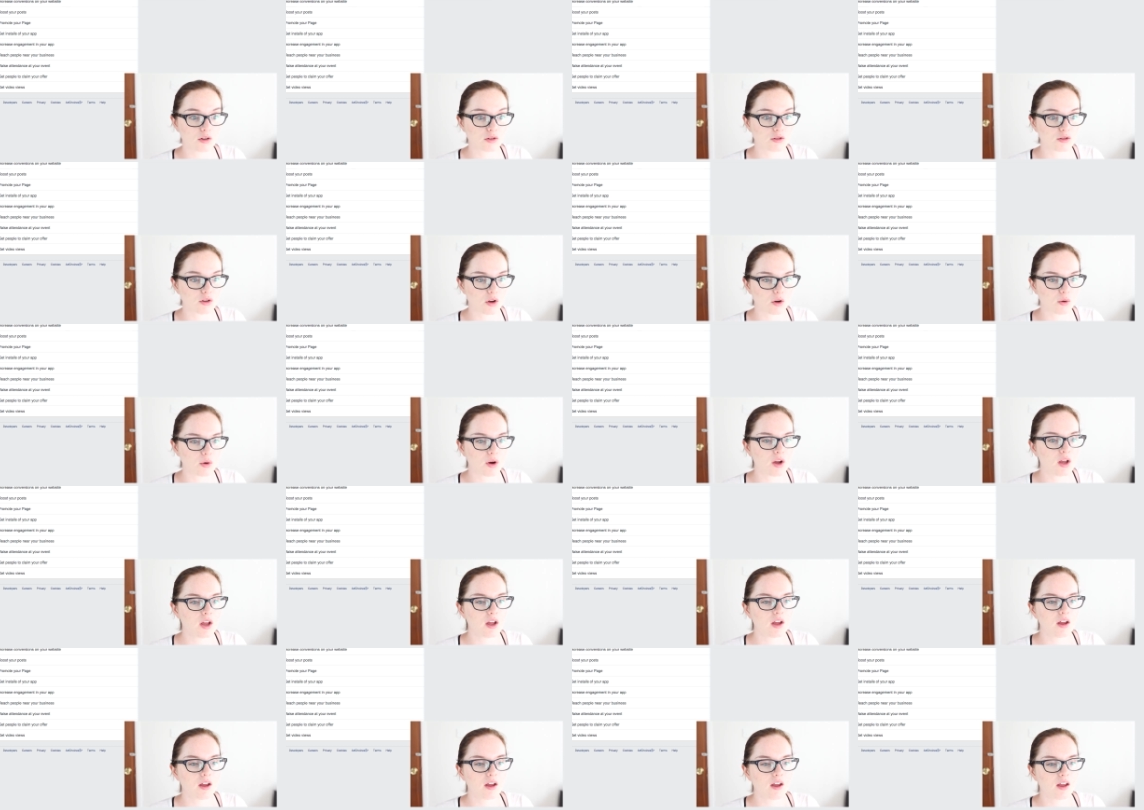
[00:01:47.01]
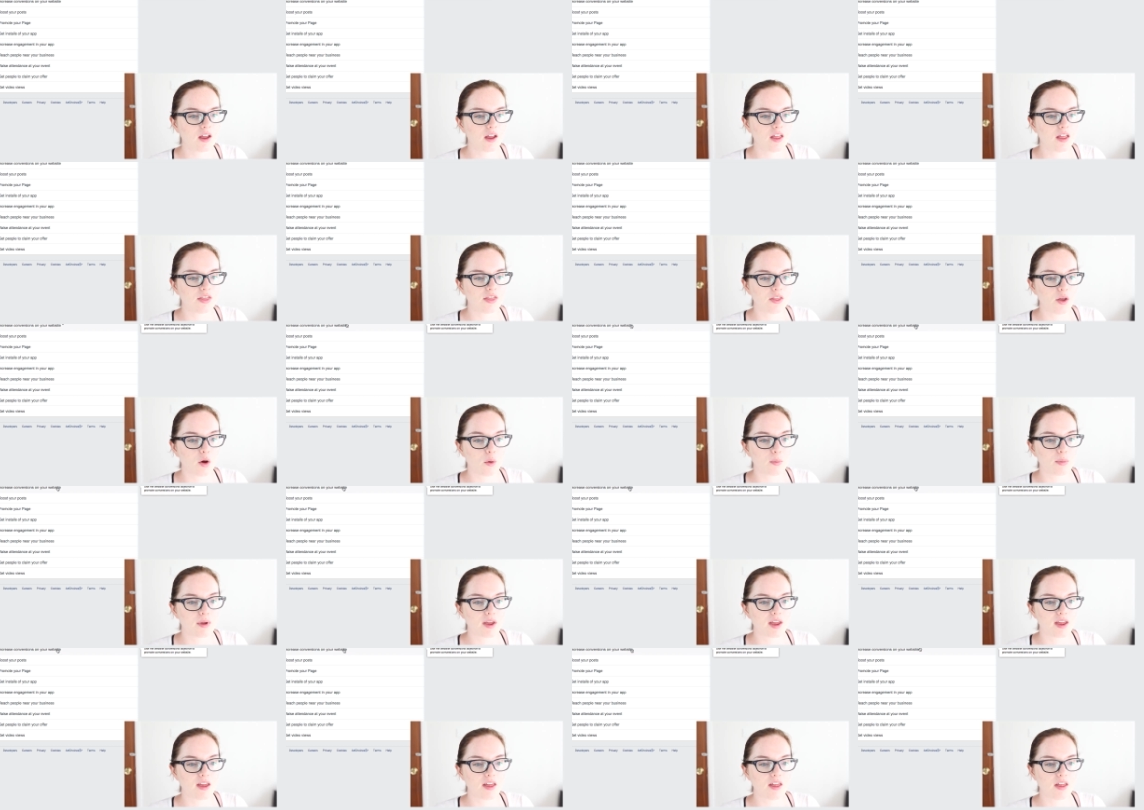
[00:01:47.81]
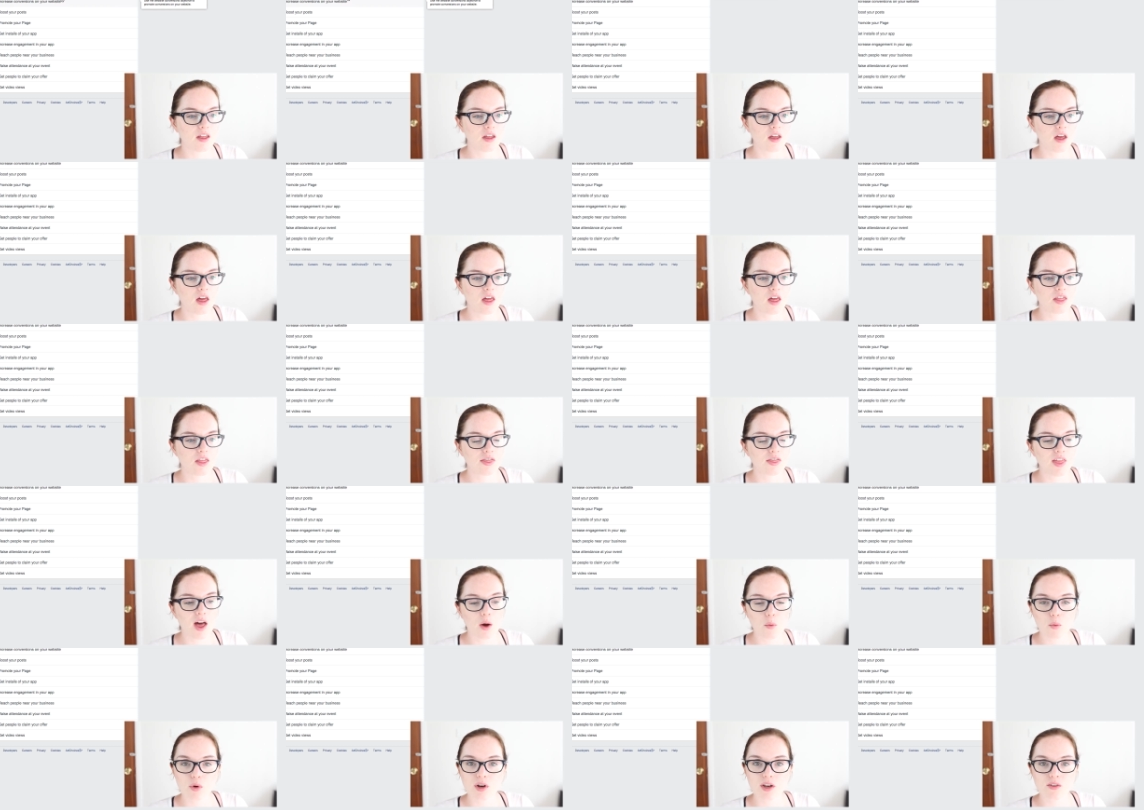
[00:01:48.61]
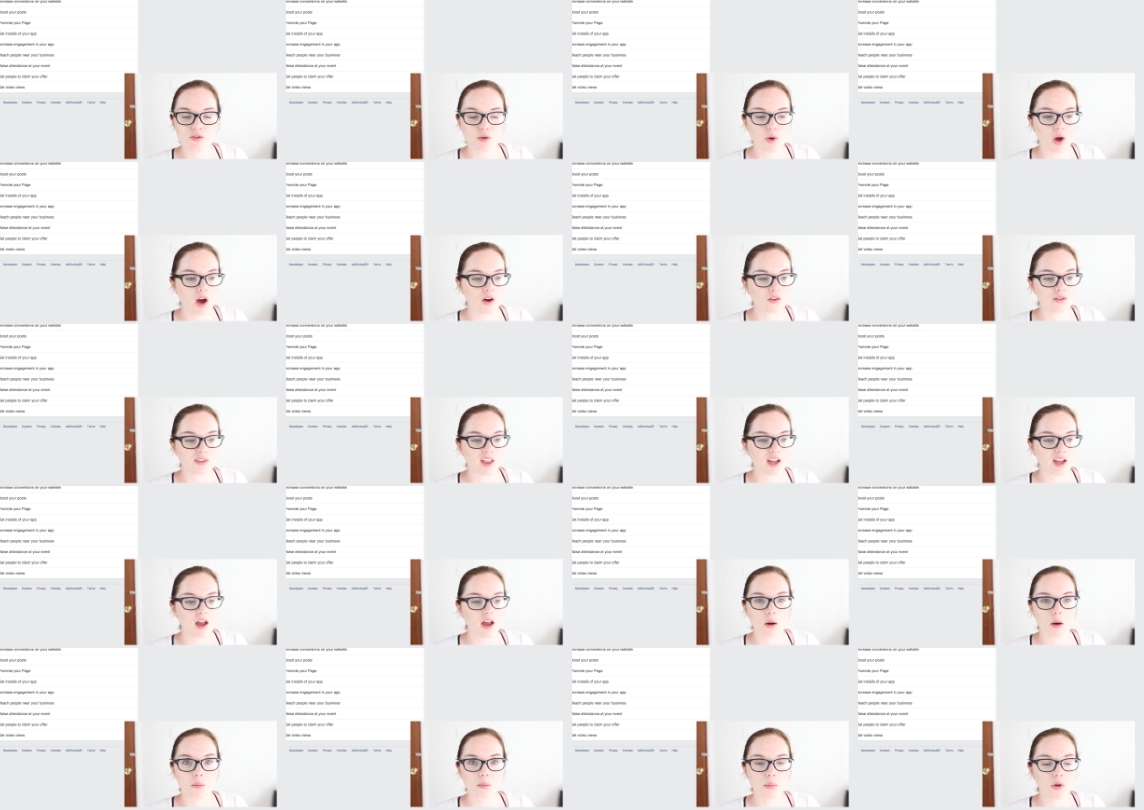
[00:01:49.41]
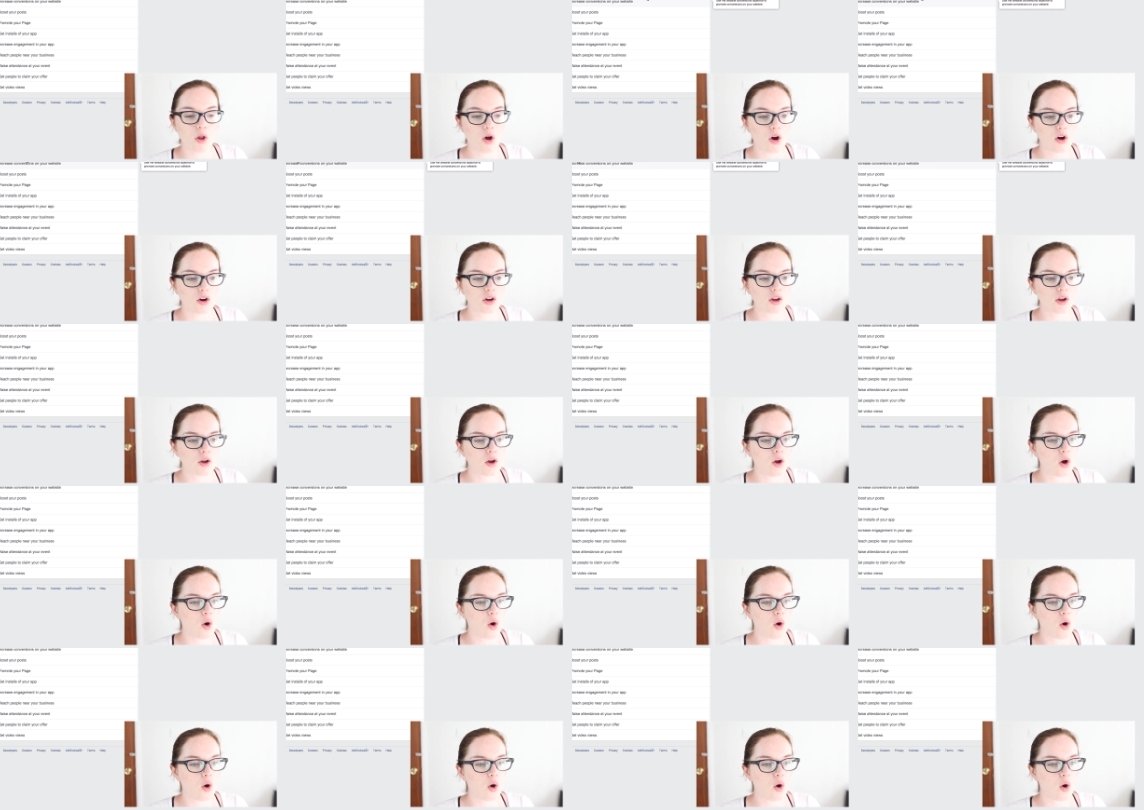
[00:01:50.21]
So there'll be that one if you have like a blog,